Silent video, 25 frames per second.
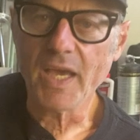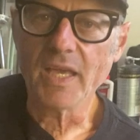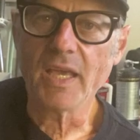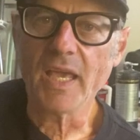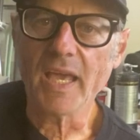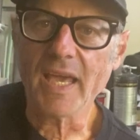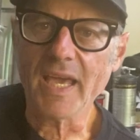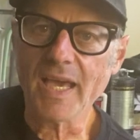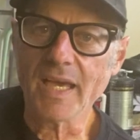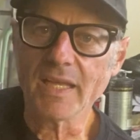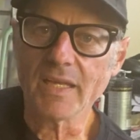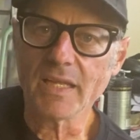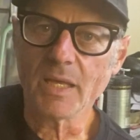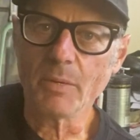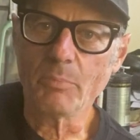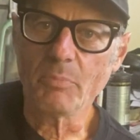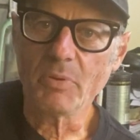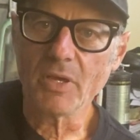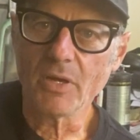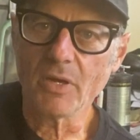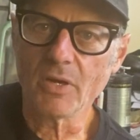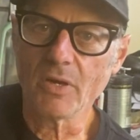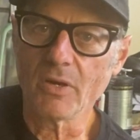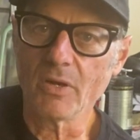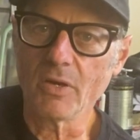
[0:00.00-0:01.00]
had a
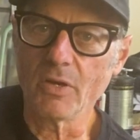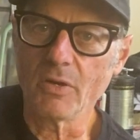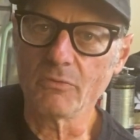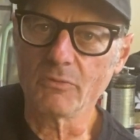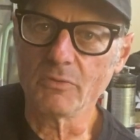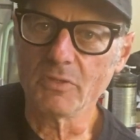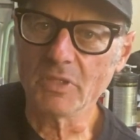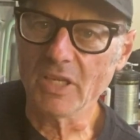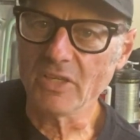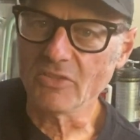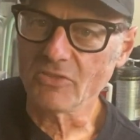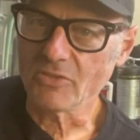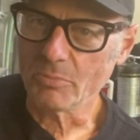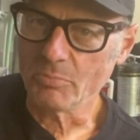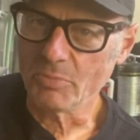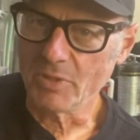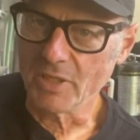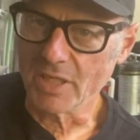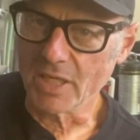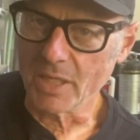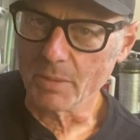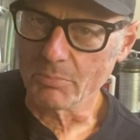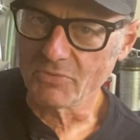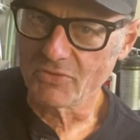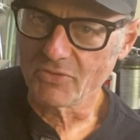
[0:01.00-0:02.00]
pair of nicer
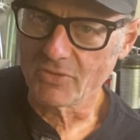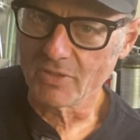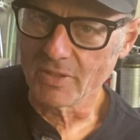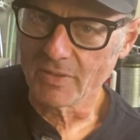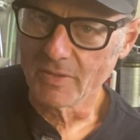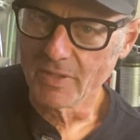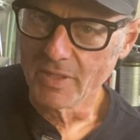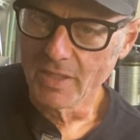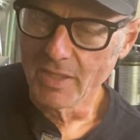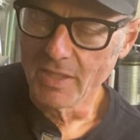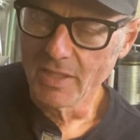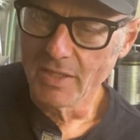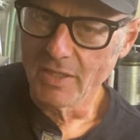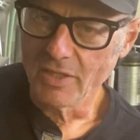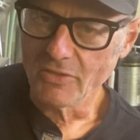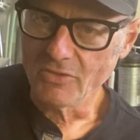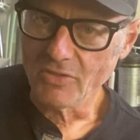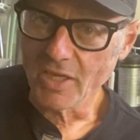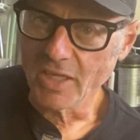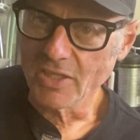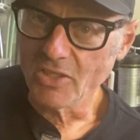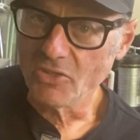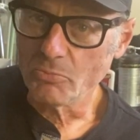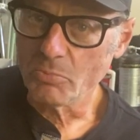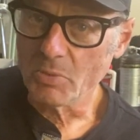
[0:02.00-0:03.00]
pickups. The
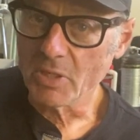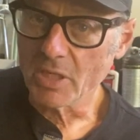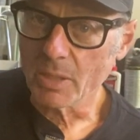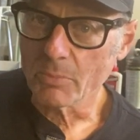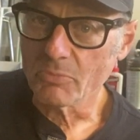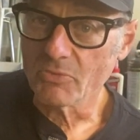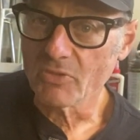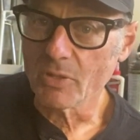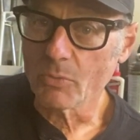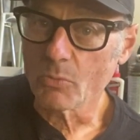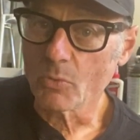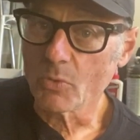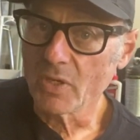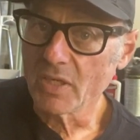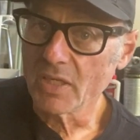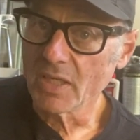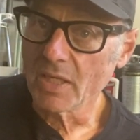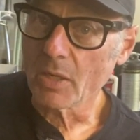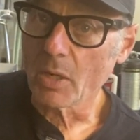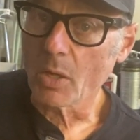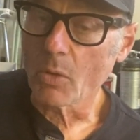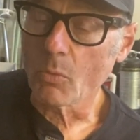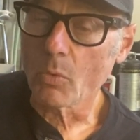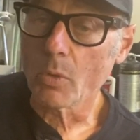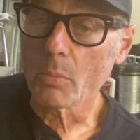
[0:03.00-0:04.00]
Chinese pickups that were in
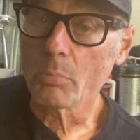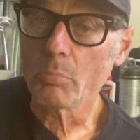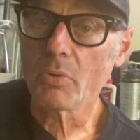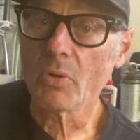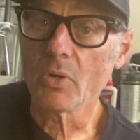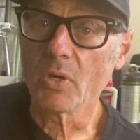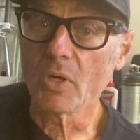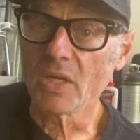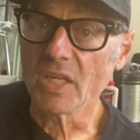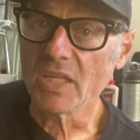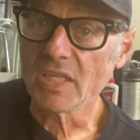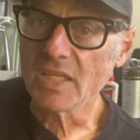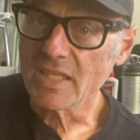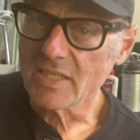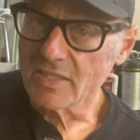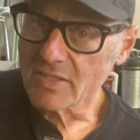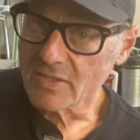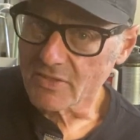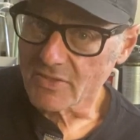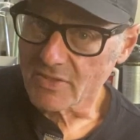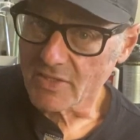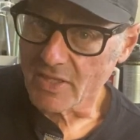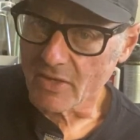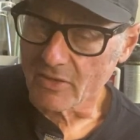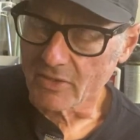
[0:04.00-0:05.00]
it were pretty
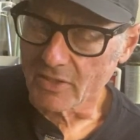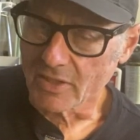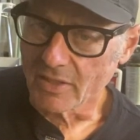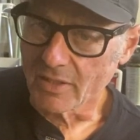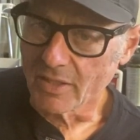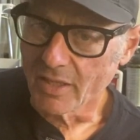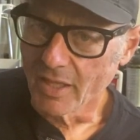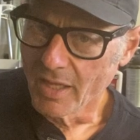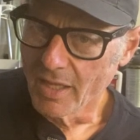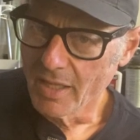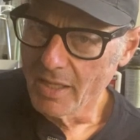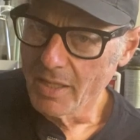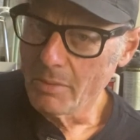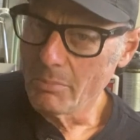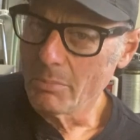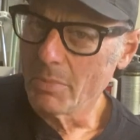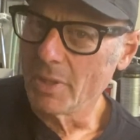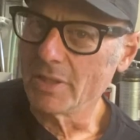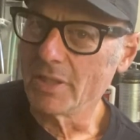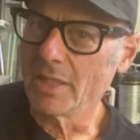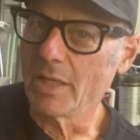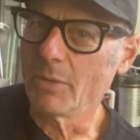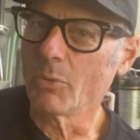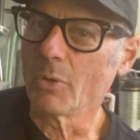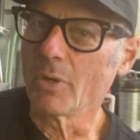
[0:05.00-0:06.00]
decent sounding, but
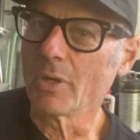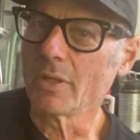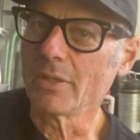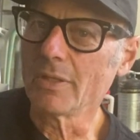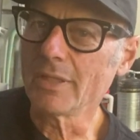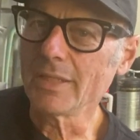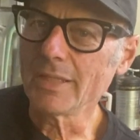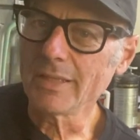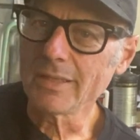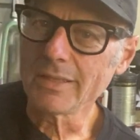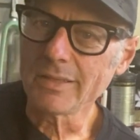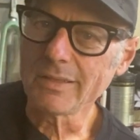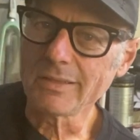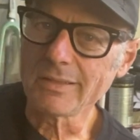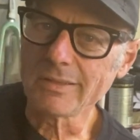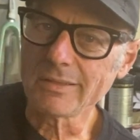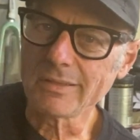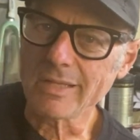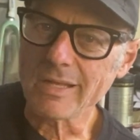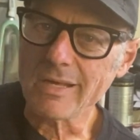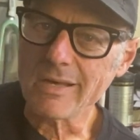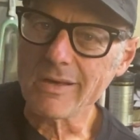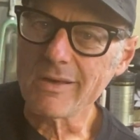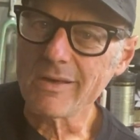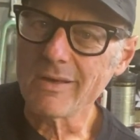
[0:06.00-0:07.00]
they were a little
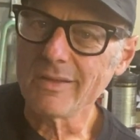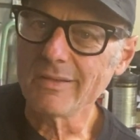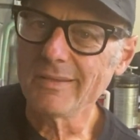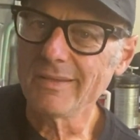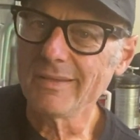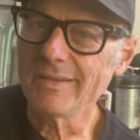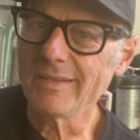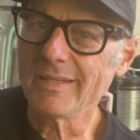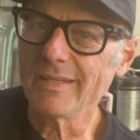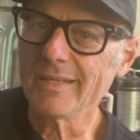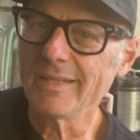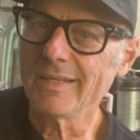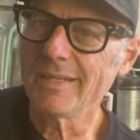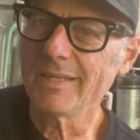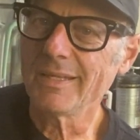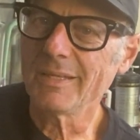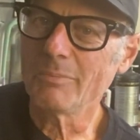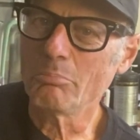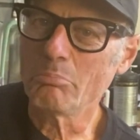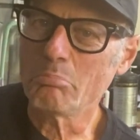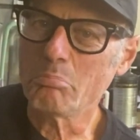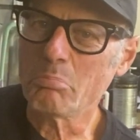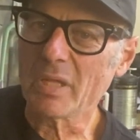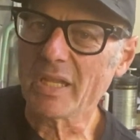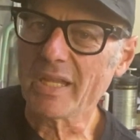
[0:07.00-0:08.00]
on the
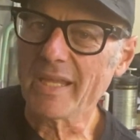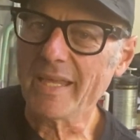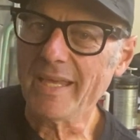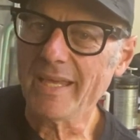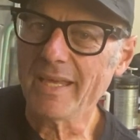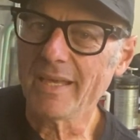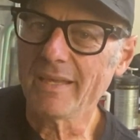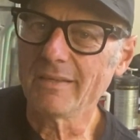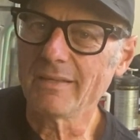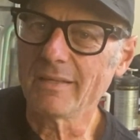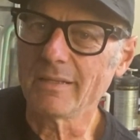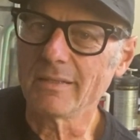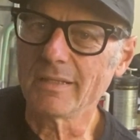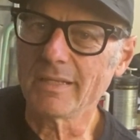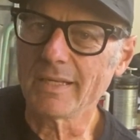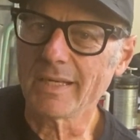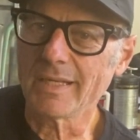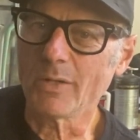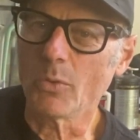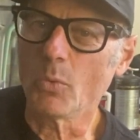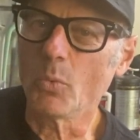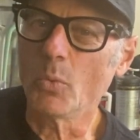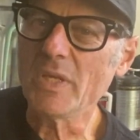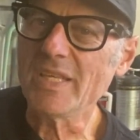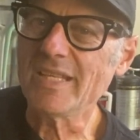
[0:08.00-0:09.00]
bland and kind
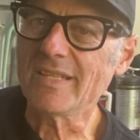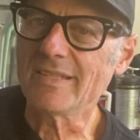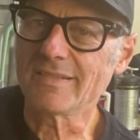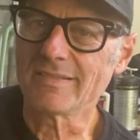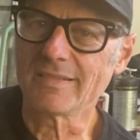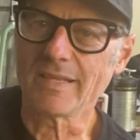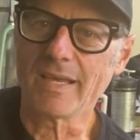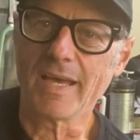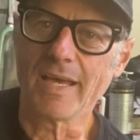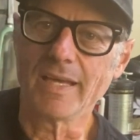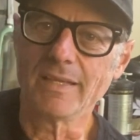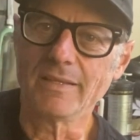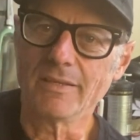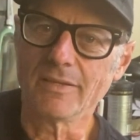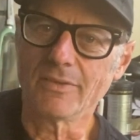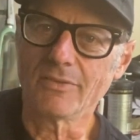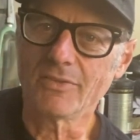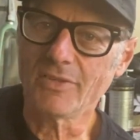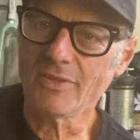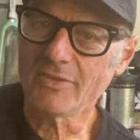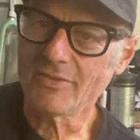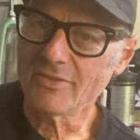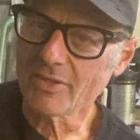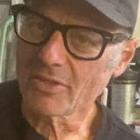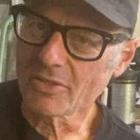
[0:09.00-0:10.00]
of weak side, you know,
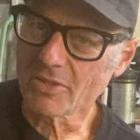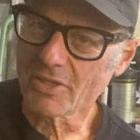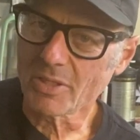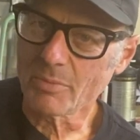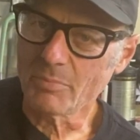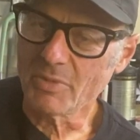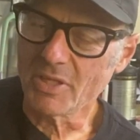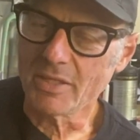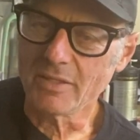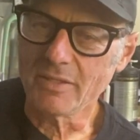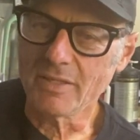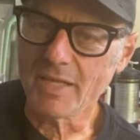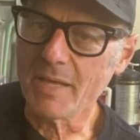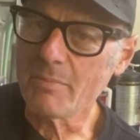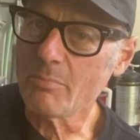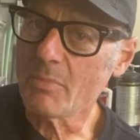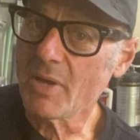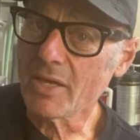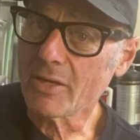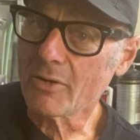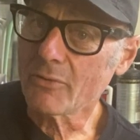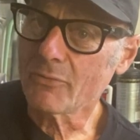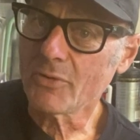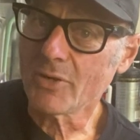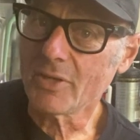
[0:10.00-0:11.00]
just a little bit. Not
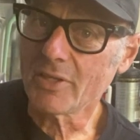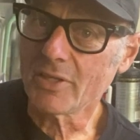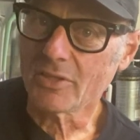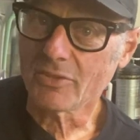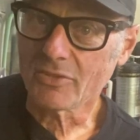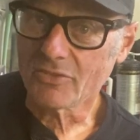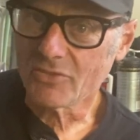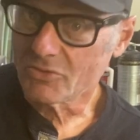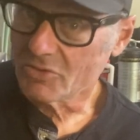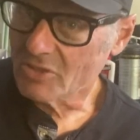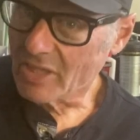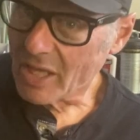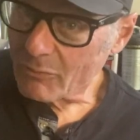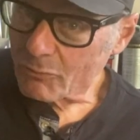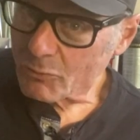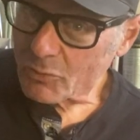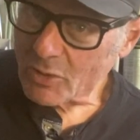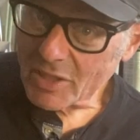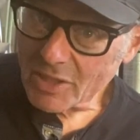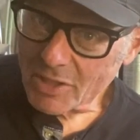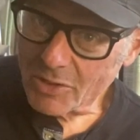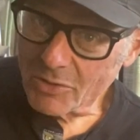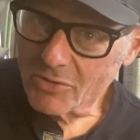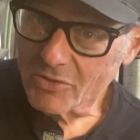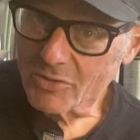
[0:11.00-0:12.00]
microphonic, it's
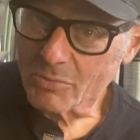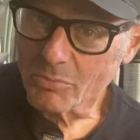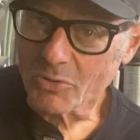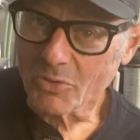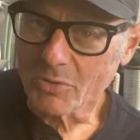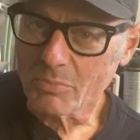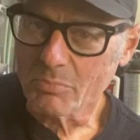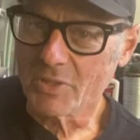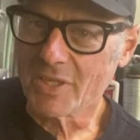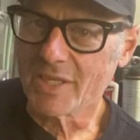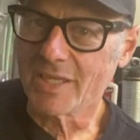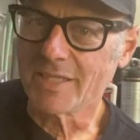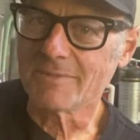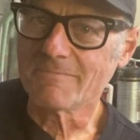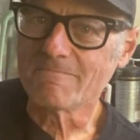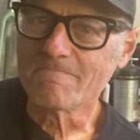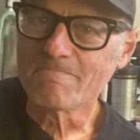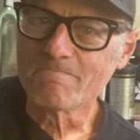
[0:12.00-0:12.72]
definitely usable, but